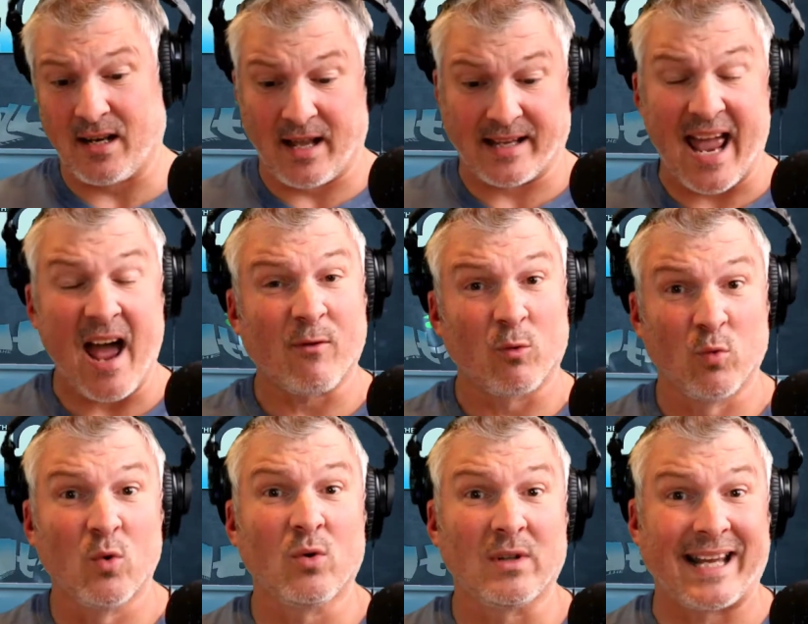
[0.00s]
Like, they have a
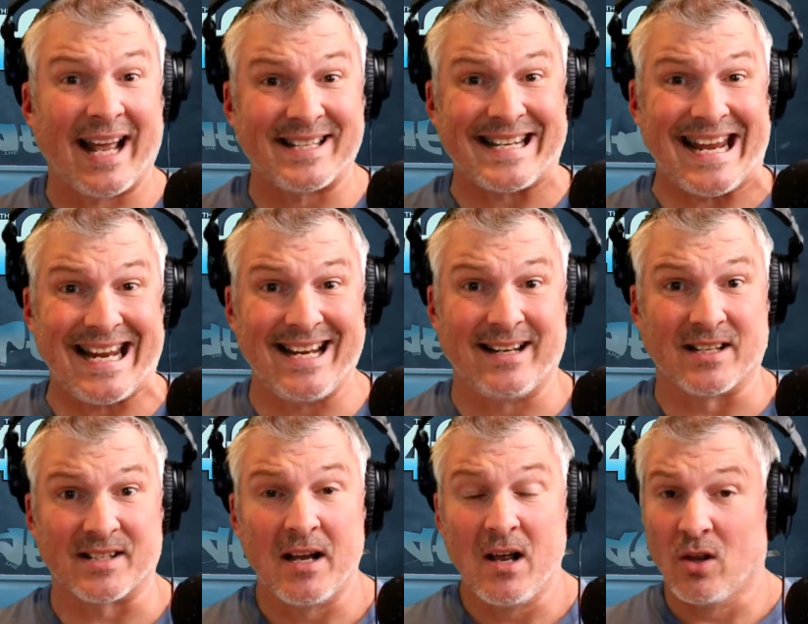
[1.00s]
rule against eating this.
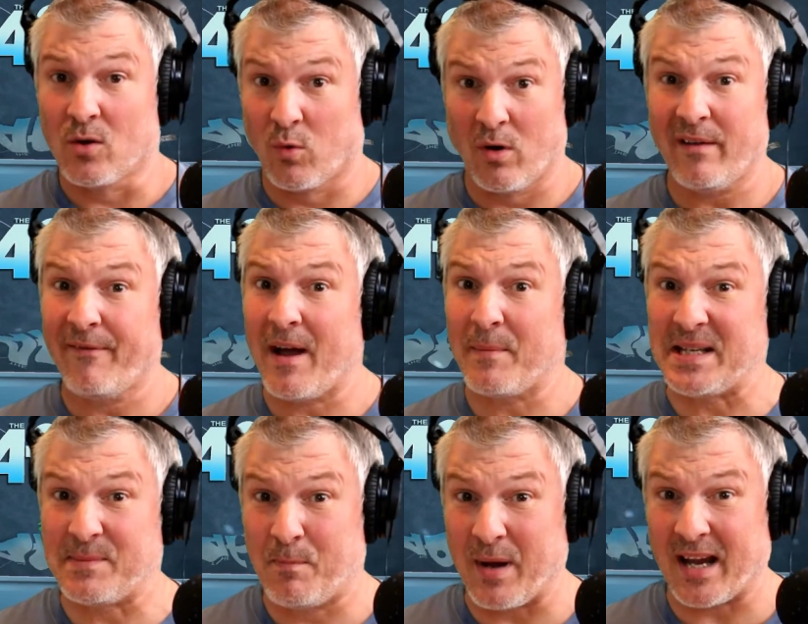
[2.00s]
The royal family's
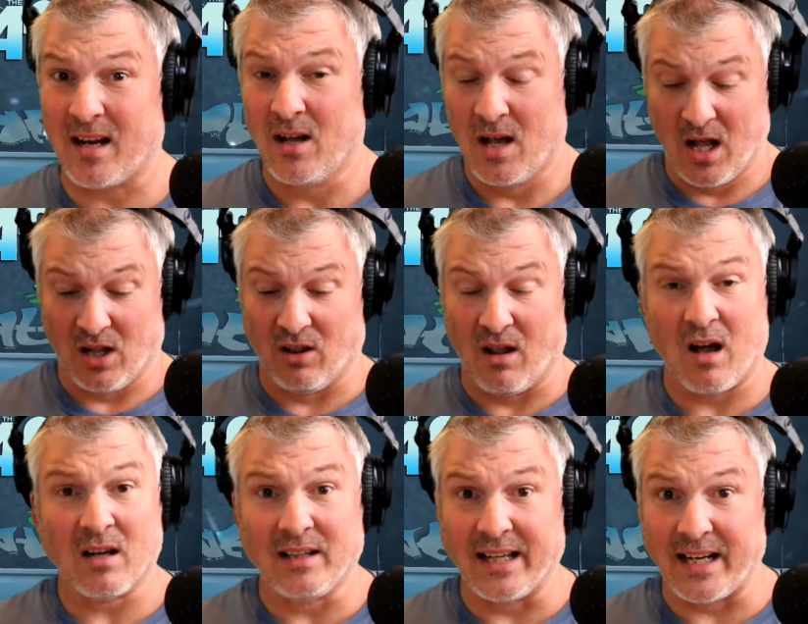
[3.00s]
big,
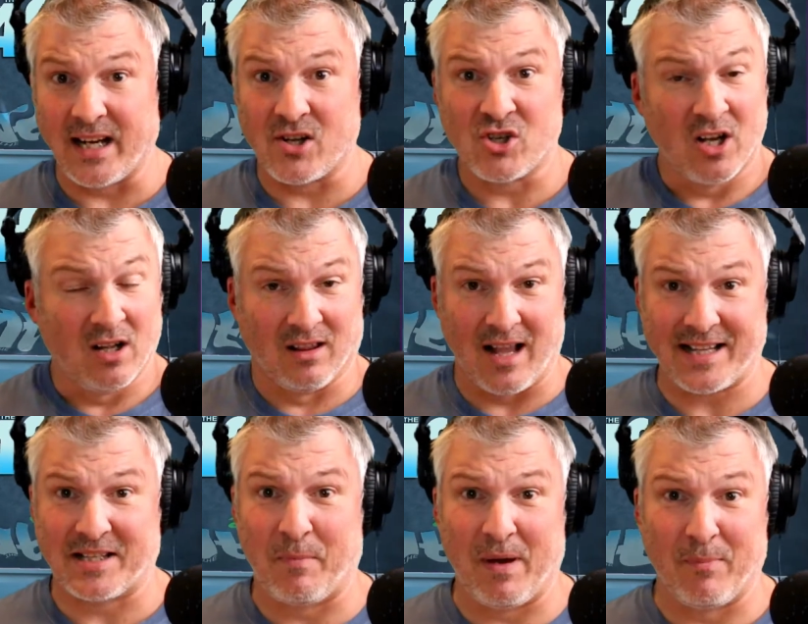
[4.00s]
long lineage,
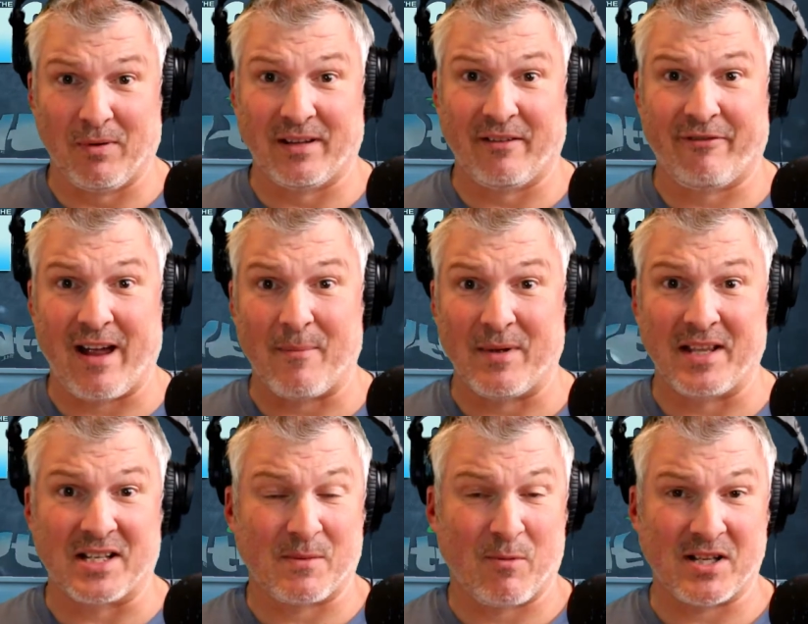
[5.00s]
lots of people in the family
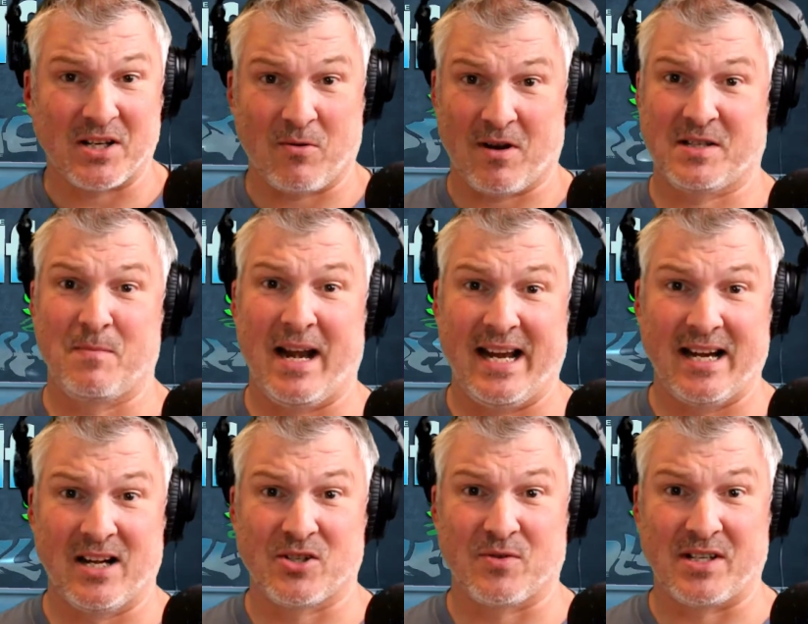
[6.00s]
that spreads across many
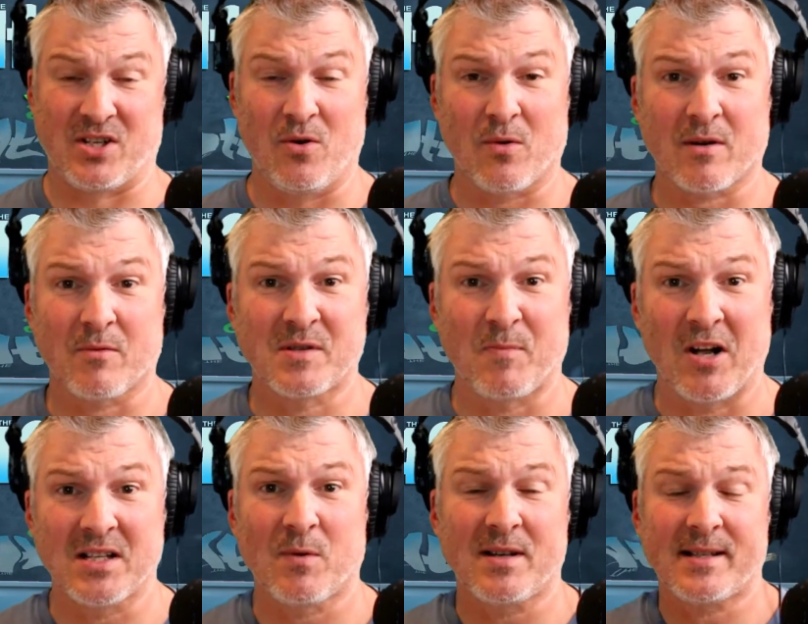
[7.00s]
countries. You know what her
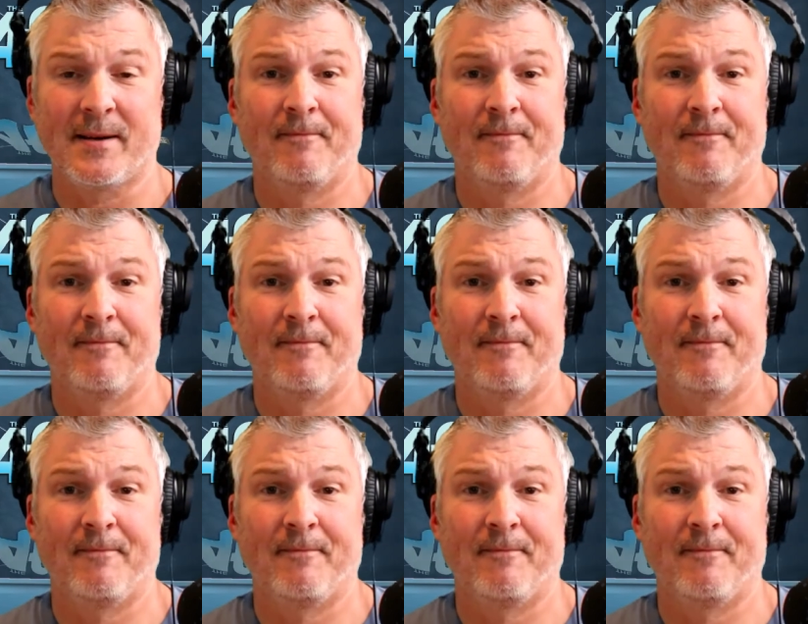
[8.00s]
response was?